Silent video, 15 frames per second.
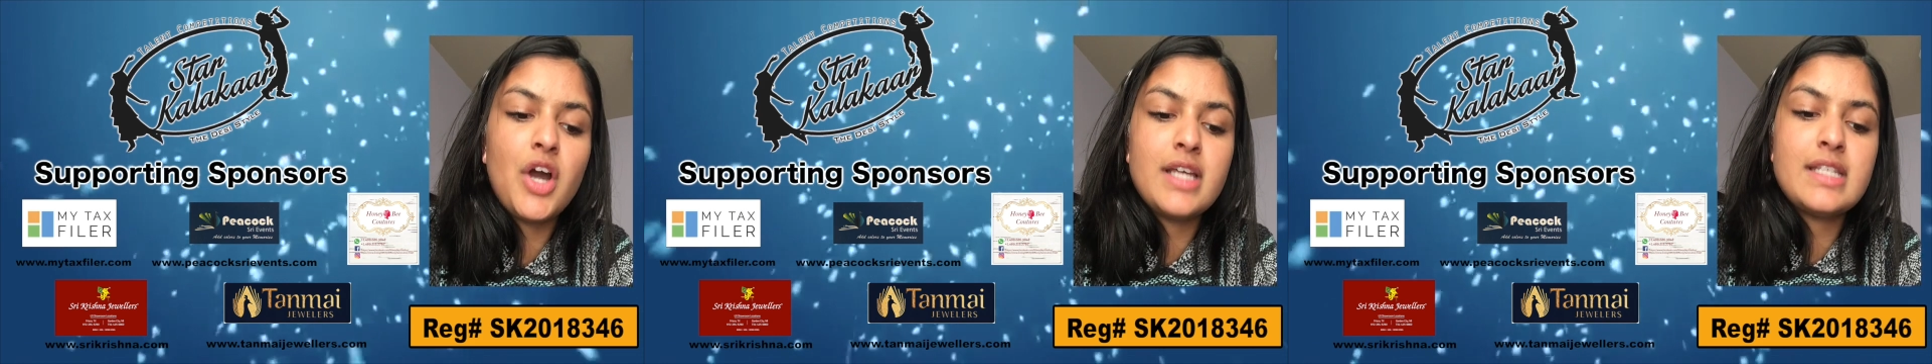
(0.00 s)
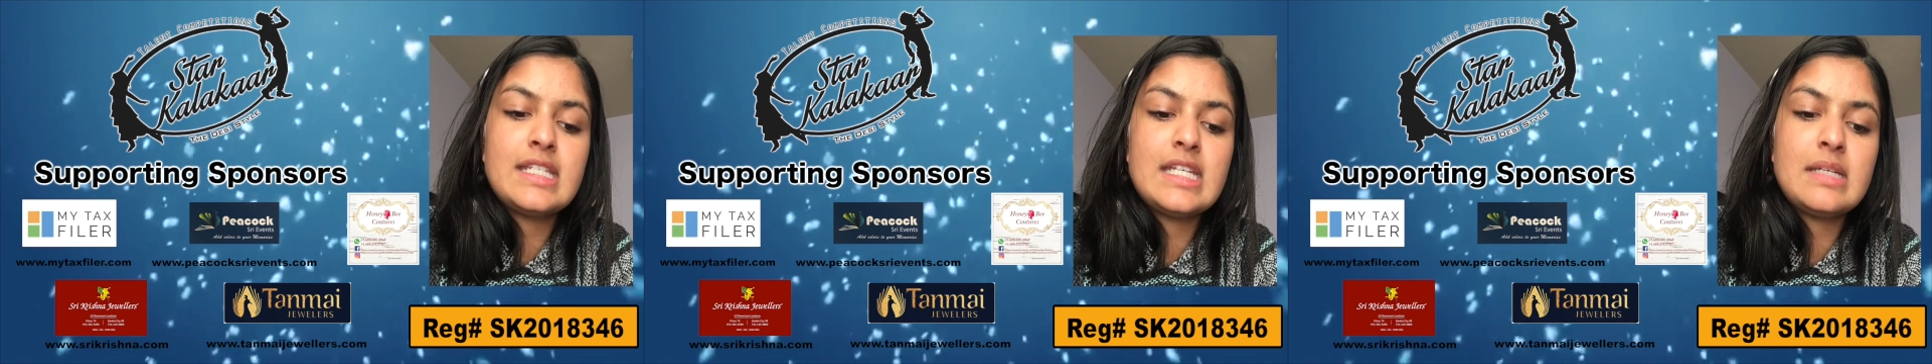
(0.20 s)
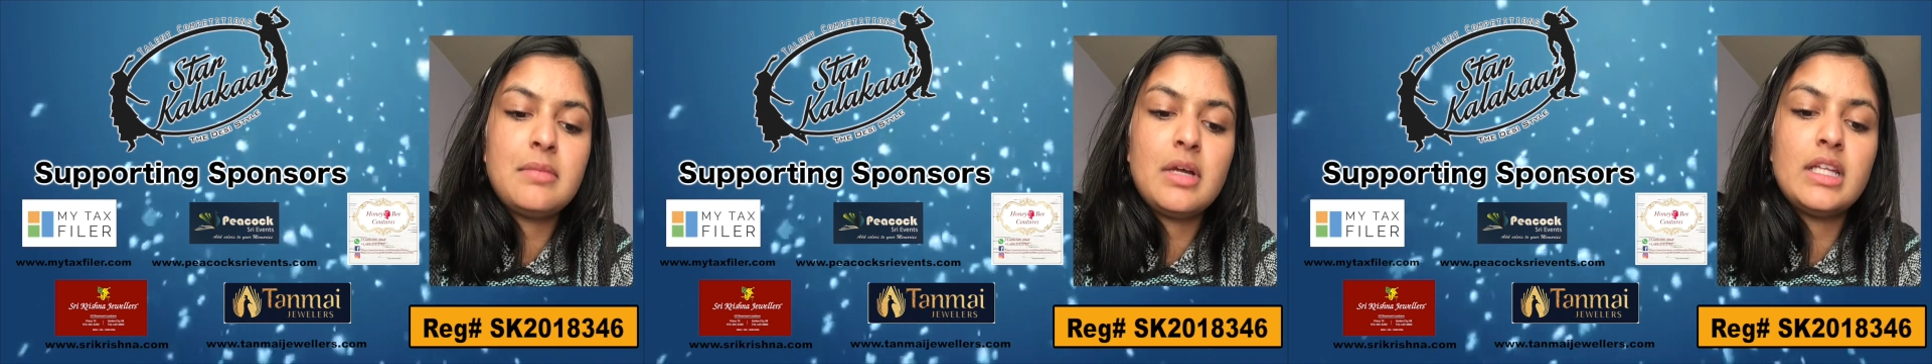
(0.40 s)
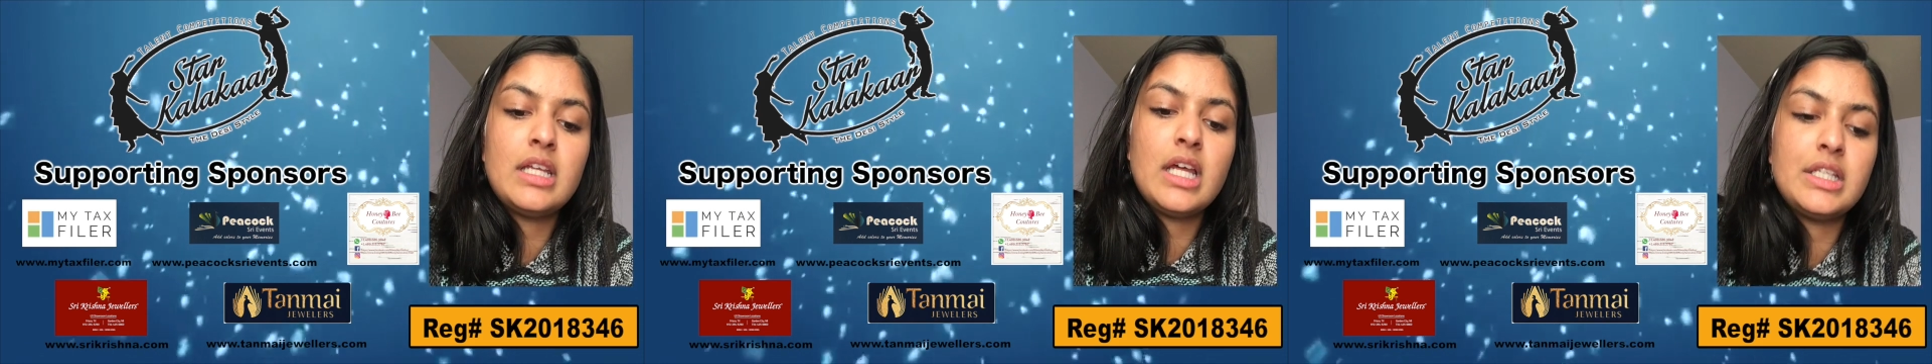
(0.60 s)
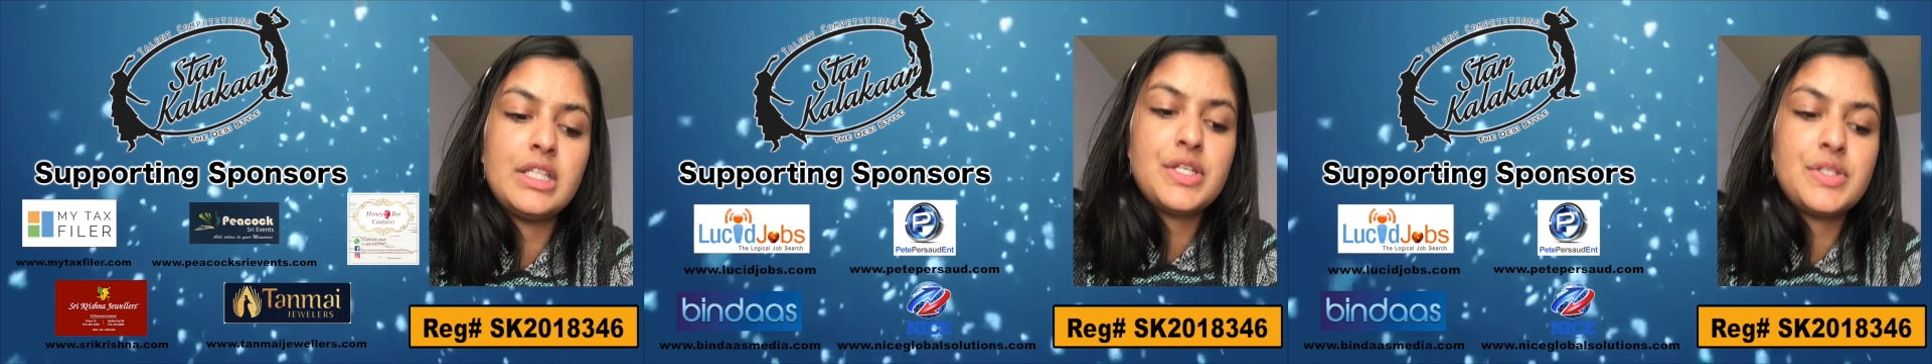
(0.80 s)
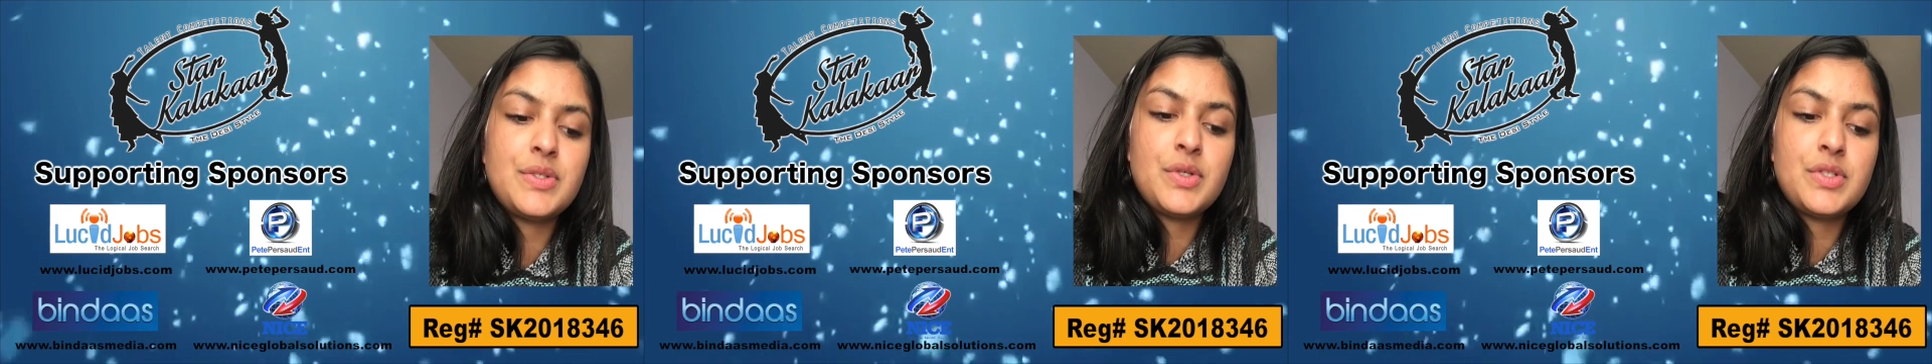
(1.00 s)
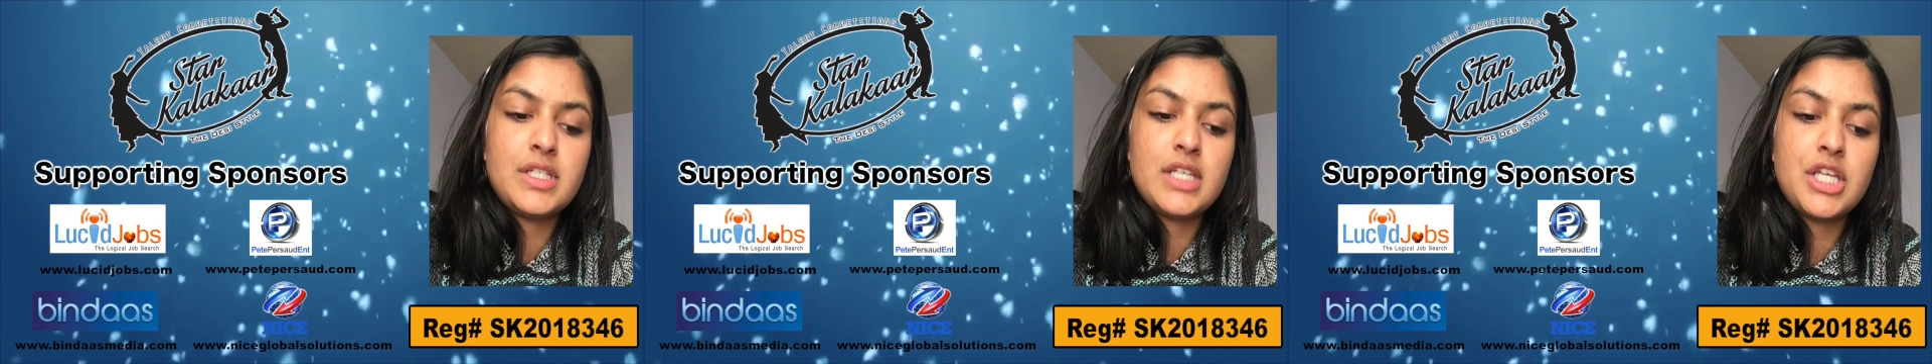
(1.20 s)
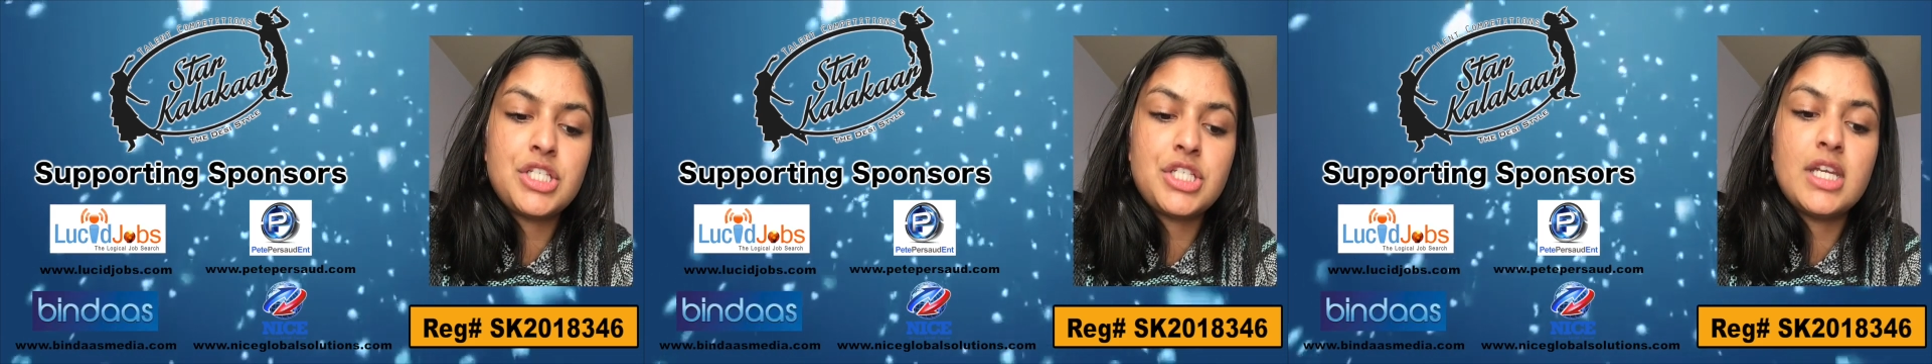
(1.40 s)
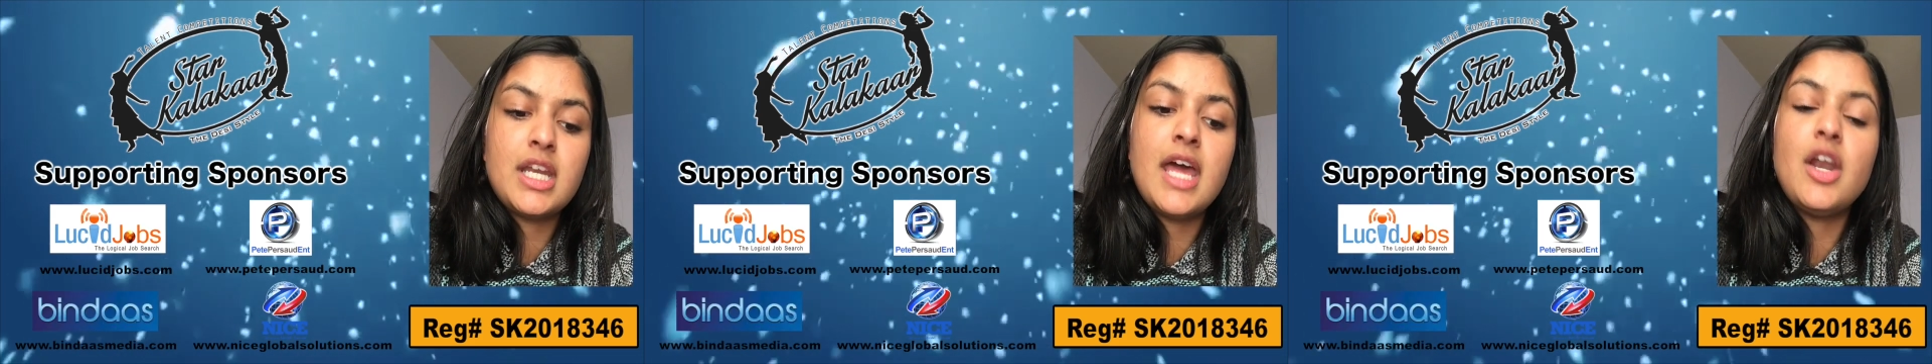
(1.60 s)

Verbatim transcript: Austin Malayali Association